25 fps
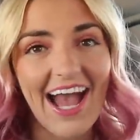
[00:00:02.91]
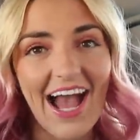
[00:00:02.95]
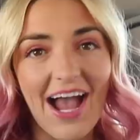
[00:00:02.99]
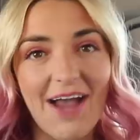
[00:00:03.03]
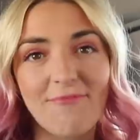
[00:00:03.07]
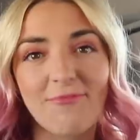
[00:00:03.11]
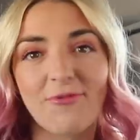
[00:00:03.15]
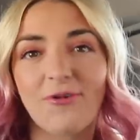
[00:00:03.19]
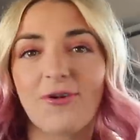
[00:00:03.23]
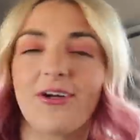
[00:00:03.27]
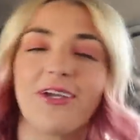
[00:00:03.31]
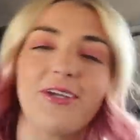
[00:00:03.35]

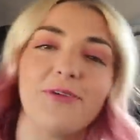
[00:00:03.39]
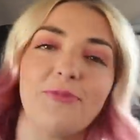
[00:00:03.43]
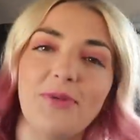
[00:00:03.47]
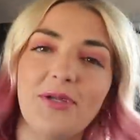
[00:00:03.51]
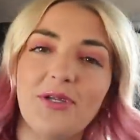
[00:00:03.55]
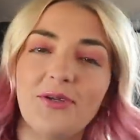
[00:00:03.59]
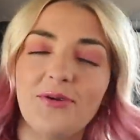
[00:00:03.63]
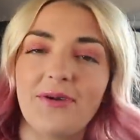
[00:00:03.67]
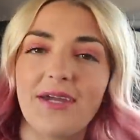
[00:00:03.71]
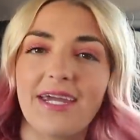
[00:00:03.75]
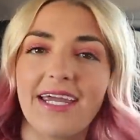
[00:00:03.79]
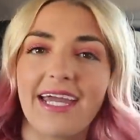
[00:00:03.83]
I'm going to
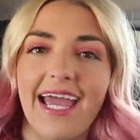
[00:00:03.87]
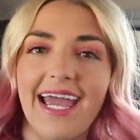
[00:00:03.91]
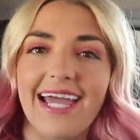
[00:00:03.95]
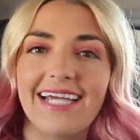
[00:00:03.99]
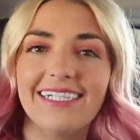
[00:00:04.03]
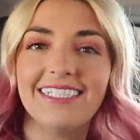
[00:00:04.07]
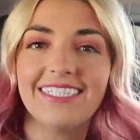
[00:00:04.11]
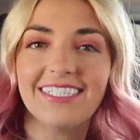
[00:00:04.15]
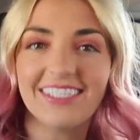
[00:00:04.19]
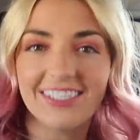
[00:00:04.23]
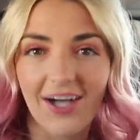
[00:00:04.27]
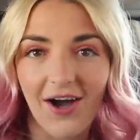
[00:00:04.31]
be doing
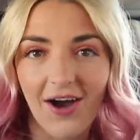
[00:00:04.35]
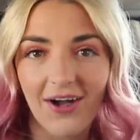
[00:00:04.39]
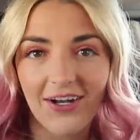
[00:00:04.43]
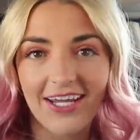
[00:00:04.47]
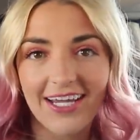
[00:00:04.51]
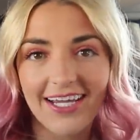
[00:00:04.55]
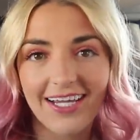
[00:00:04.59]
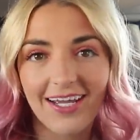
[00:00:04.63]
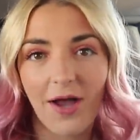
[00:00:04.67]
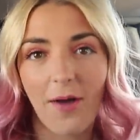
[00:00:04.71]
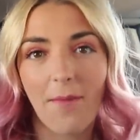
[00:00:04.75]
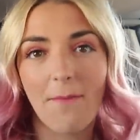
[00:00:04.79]
a
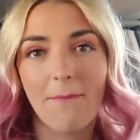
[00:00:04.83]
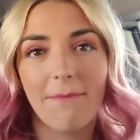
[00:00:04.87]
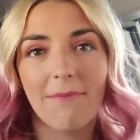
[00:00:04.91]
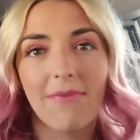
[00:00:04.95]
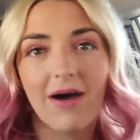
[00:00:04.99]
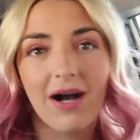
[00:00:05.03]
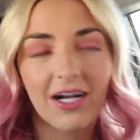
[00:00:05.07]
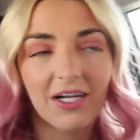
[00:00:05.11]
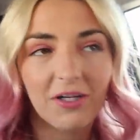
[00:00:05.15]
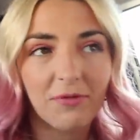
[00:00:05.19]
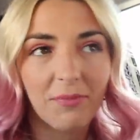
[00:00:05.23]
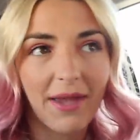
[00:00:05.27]
Sonic
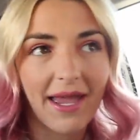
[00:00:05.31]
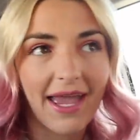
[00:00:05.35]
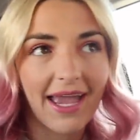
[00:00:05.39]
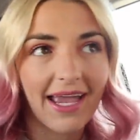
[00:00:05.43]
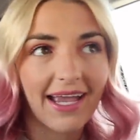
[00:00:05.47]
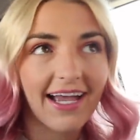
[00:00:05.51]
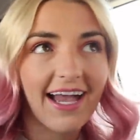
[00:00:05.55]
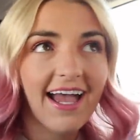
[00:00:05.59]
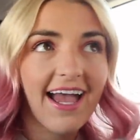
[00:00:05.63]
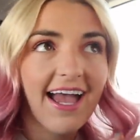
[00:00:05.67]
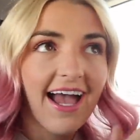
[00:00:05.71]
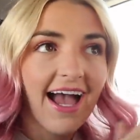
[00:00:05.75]

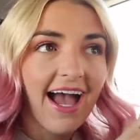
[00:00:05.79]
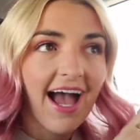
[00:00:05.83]
mukbang.